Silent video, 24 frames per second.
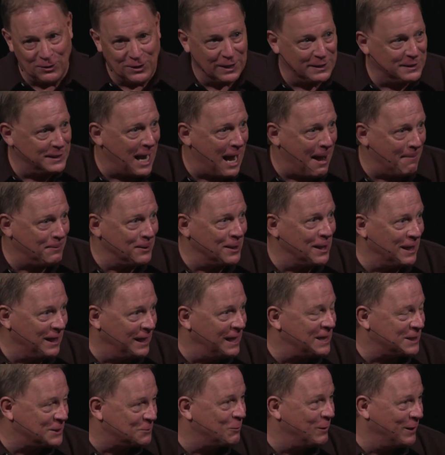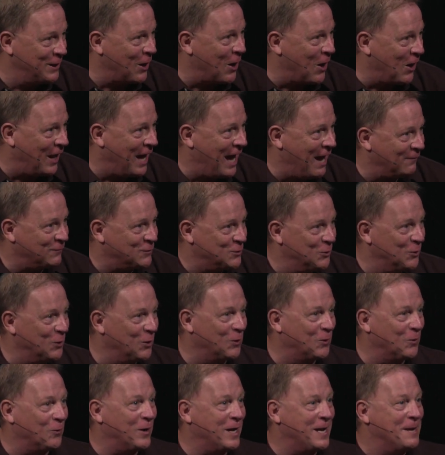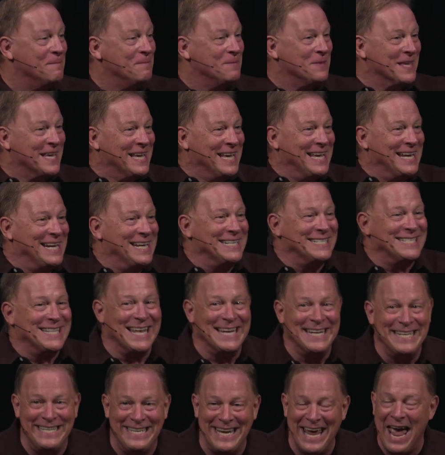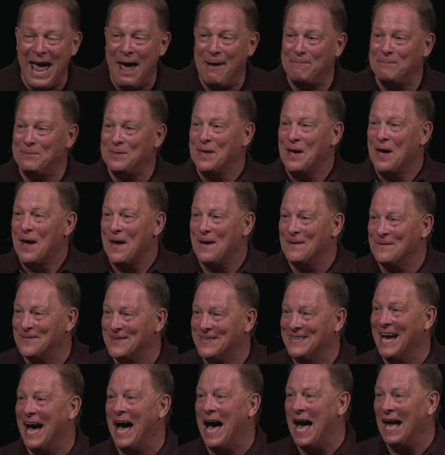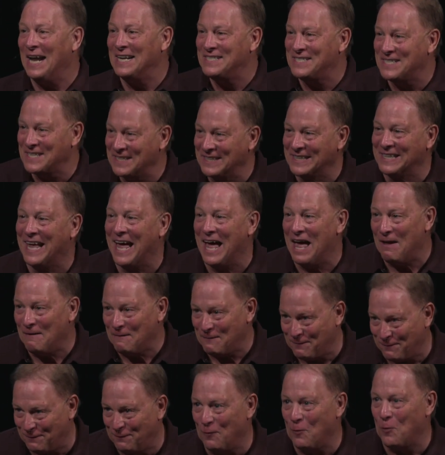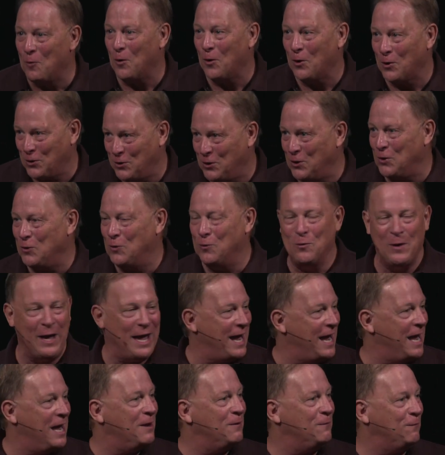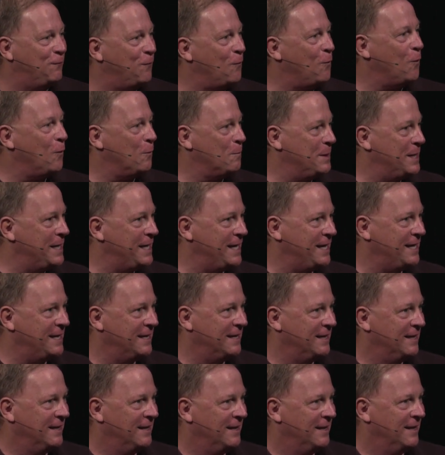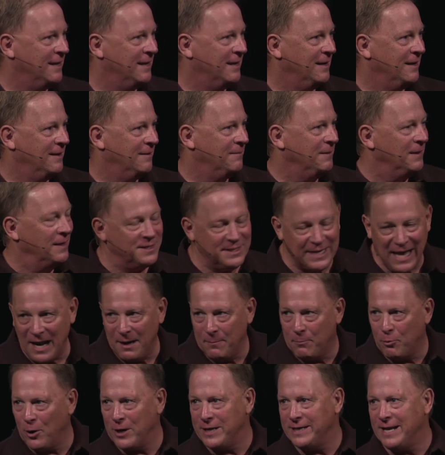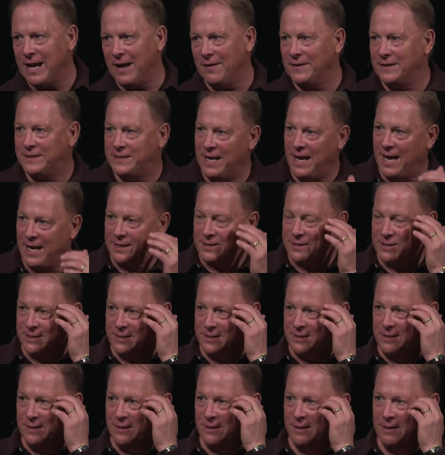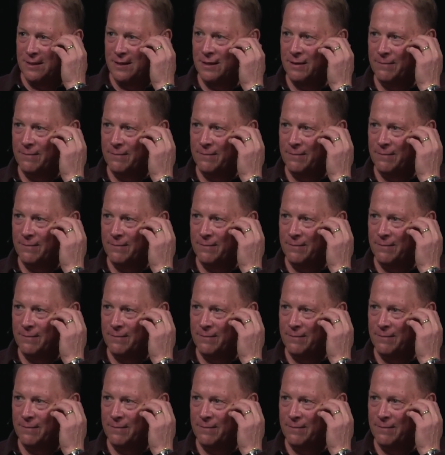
there at the top of the list, we'd all have to agree it is the depth of God's love for you and for me. Let's kind of break down the text.